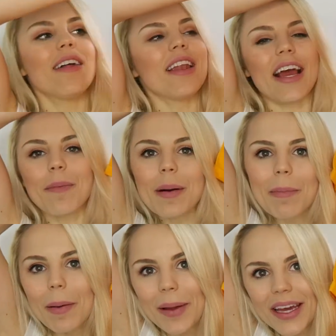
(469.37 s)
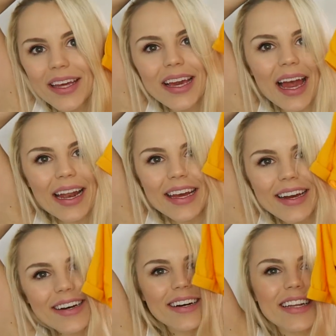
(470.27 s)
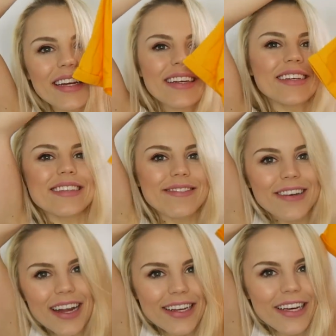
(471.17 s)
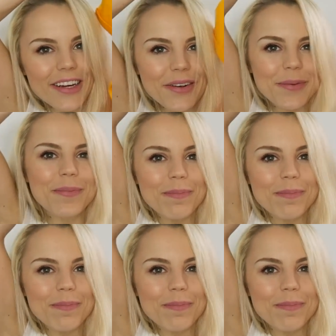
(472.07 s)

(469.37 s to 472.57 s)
like a bumblebee. You get it? Honey? Kind of cute?